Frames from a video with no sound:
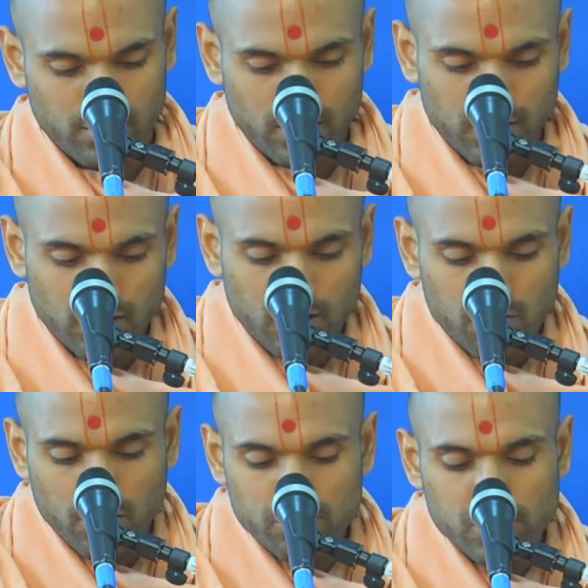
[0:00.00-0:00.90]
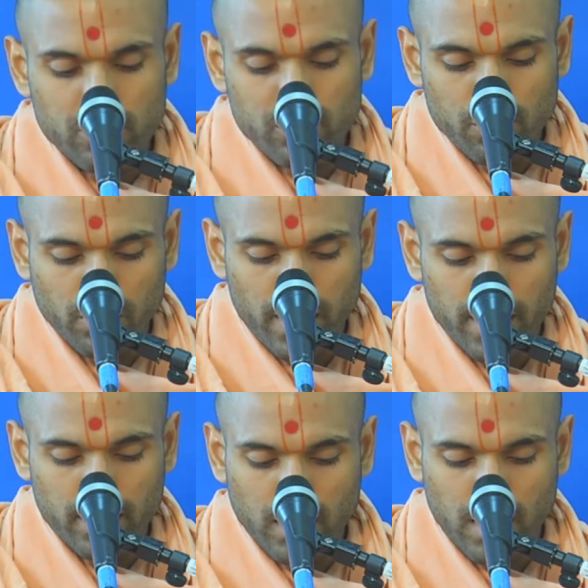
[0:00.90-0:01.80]
Brahmachari replied
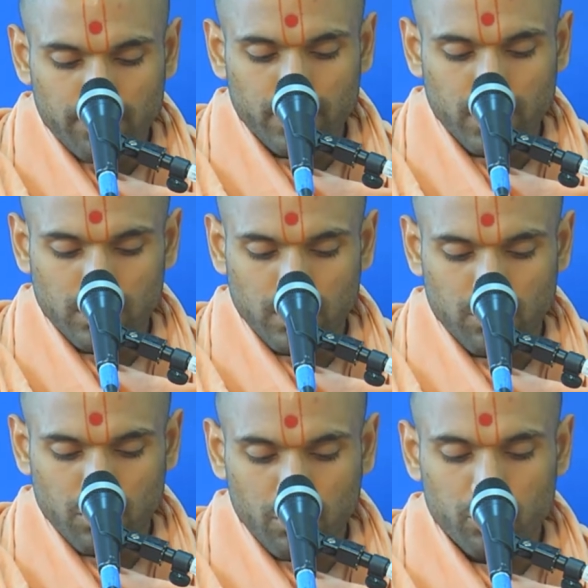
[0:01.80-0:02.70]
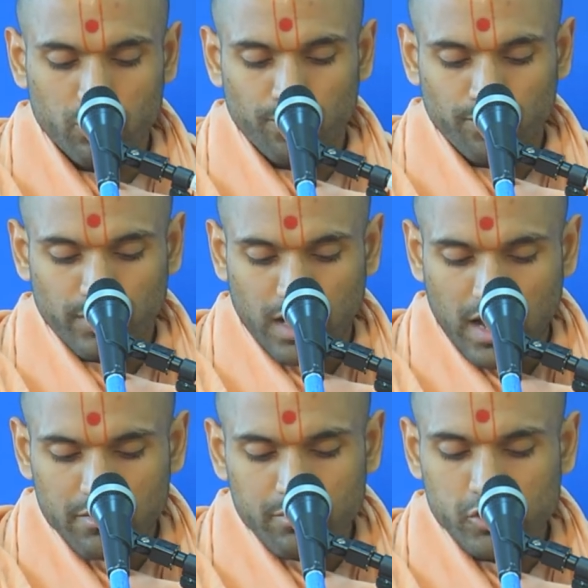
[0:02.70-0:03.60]
confidently, Prabhu, I am your
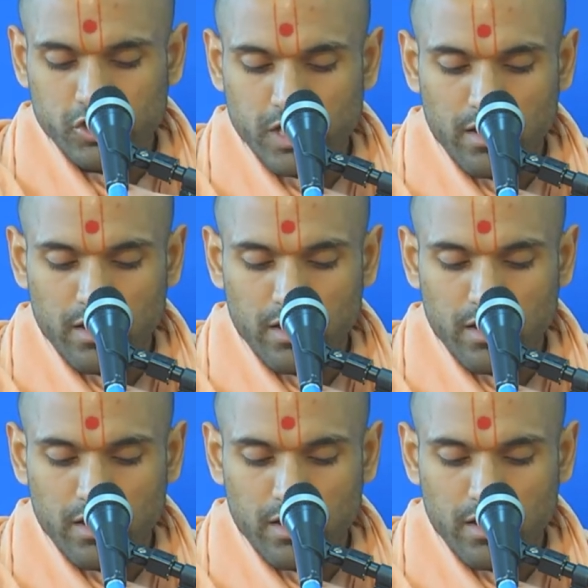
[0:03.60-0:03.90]
shadow.